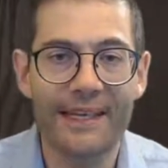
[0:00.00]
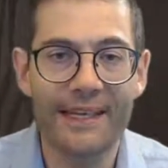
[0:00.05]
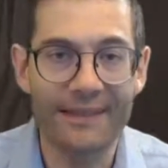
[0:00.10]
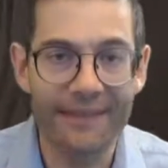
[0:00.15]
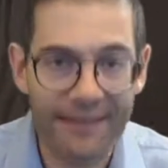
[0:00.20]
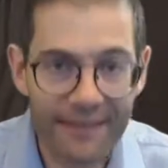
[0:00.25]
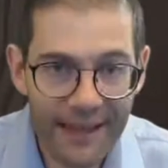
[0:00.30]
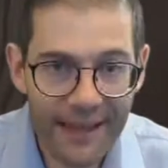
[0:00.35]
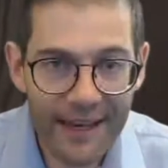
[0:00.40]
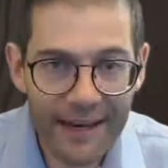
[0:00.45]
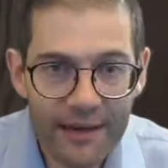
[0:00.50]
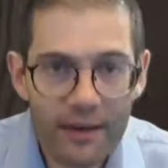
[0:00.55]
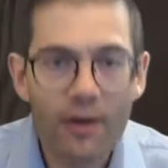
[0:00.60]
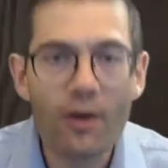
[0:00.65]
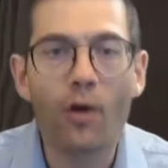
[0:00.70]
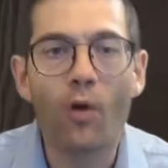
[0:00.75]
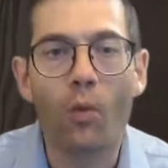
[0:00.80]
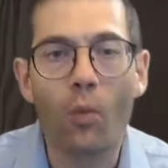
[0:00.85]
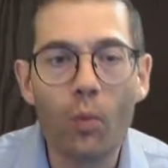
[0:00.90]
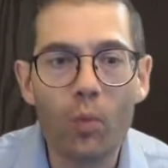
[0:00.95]
And then
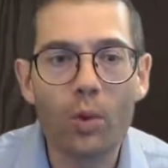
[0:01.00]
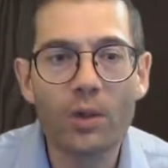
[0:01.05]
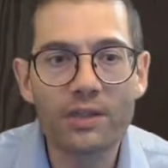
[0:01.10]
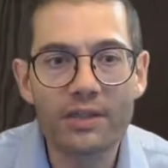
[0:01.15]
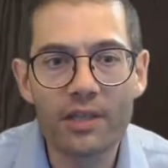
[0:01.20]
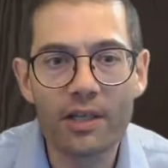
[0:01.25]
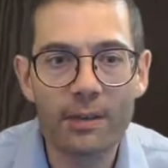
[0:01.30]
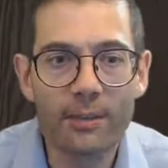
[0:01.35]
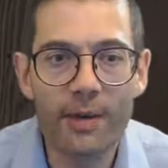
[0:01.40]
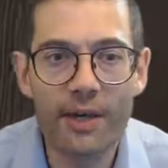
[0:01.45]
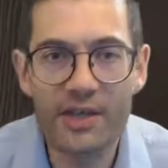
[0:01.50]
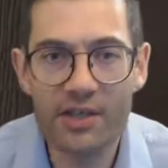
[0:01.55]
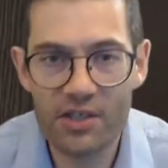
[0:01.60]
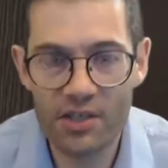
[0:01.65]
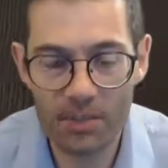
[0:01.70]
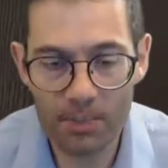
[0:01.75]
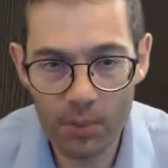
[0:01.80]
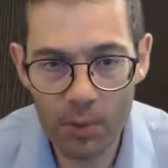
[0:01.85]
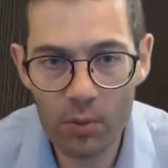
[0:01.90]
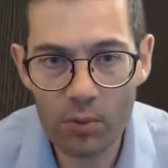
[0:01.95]
what are my
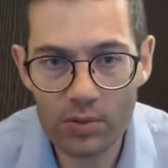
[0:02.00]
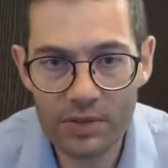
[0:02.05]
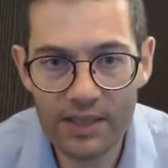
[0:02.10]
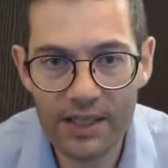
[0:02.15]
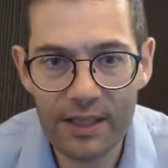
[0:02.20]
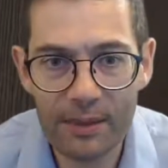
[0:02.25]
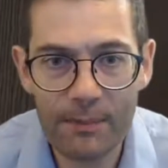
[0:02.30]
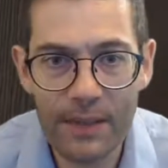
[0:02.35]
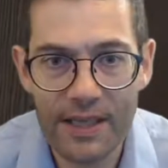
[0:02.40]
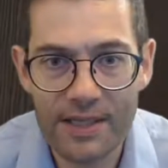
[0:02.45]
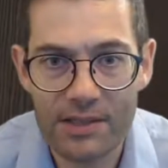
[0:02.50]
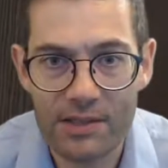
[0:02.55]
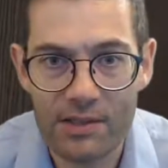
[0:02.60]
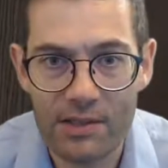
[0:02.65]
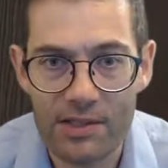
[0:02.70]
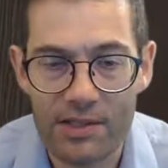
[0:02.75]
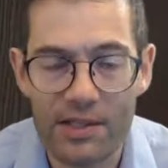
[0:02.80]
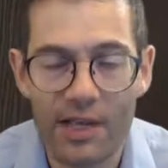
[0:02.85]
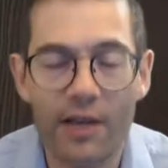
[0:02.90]
supporting messages?